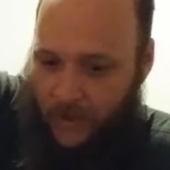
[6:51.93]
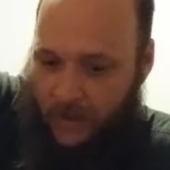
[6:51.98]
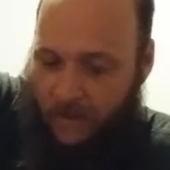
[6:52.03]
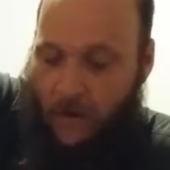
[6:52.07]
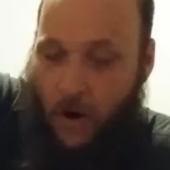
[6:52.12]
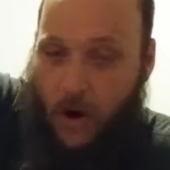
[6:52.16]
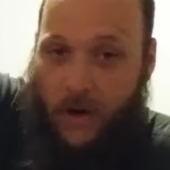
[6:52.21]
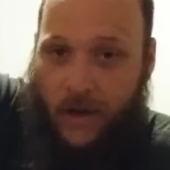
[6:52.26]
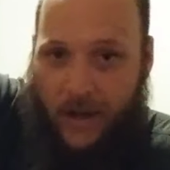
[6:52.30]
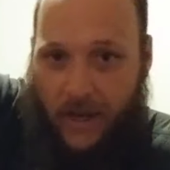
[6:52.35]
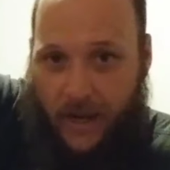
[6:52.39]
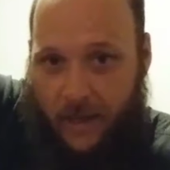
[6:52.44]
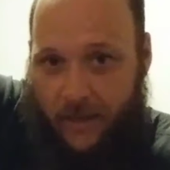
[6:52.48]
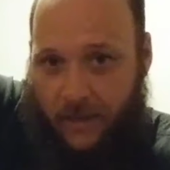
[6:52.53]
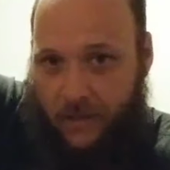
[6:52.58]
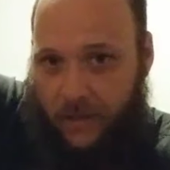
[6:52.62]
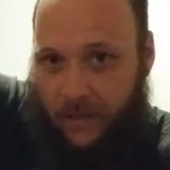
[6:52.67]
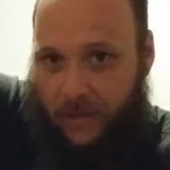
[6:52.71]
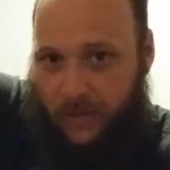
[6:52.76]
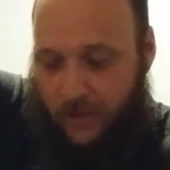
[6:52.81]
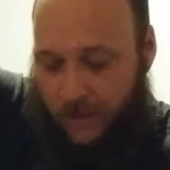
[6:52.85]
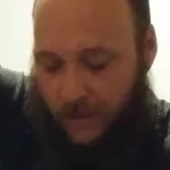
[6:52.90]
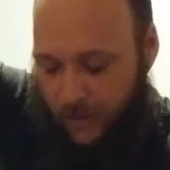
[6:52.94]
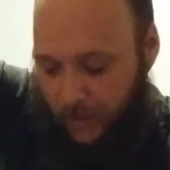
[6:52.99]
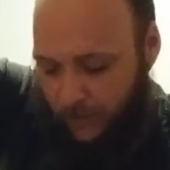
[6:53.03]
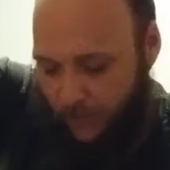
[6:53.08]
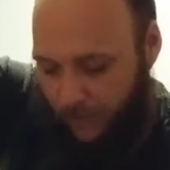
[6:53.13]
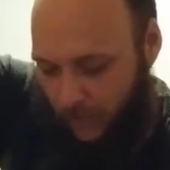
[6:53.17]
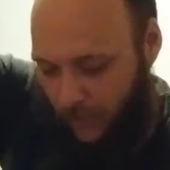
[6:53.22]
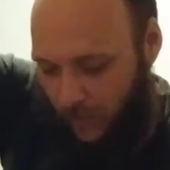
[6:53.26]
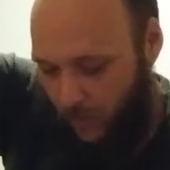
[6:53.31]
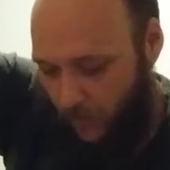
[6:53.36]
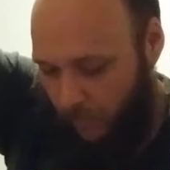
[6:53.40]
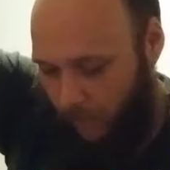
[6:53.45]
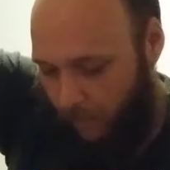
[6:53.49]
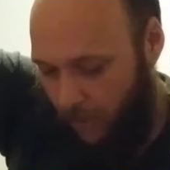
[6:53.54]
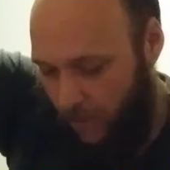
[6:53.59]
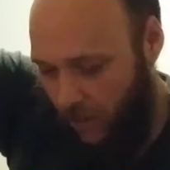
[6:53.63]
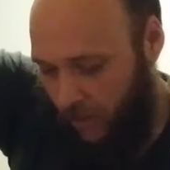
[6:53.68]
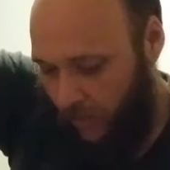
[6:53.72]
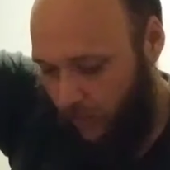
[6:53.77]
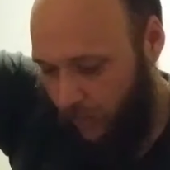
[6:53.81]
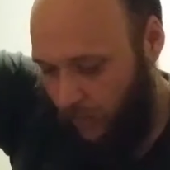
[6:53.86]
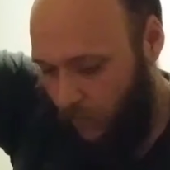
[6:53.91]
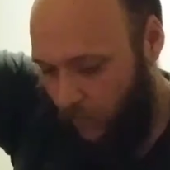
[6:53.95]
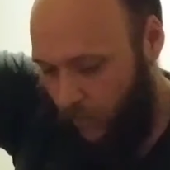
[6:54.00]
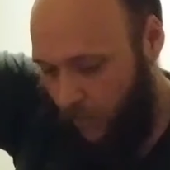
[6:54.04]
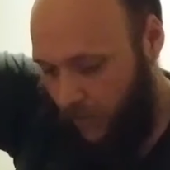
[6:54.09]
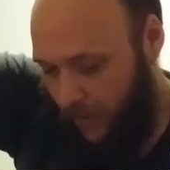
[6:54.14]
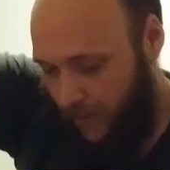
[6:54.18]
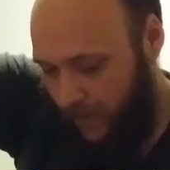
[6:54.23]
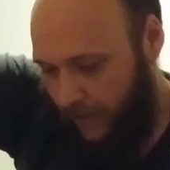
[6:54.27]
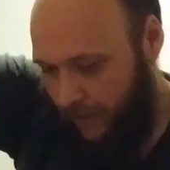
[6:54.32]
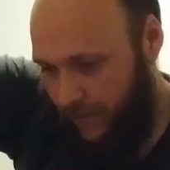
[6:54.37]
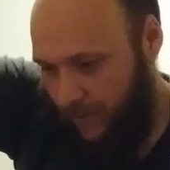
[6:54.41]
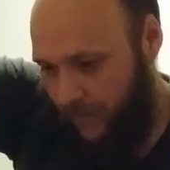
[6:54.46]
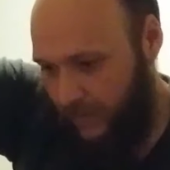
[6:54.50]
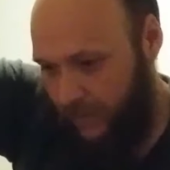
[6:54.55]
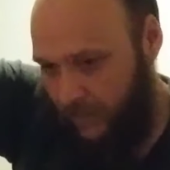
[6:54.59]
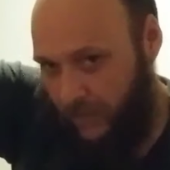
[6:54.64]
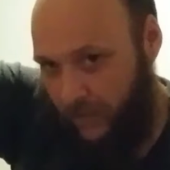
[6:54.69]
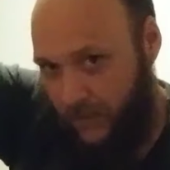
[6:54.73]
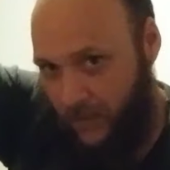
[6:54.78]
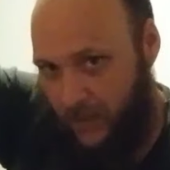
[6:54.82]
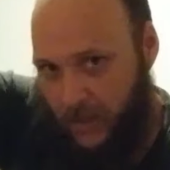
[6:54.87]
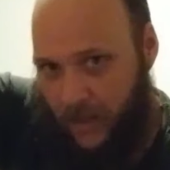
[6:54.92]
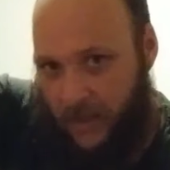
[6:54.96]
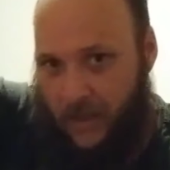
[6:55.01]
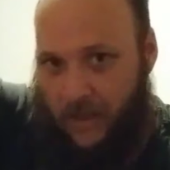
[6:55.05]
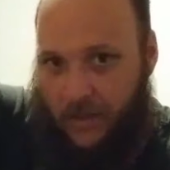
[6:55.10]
I've already had this starter apart once,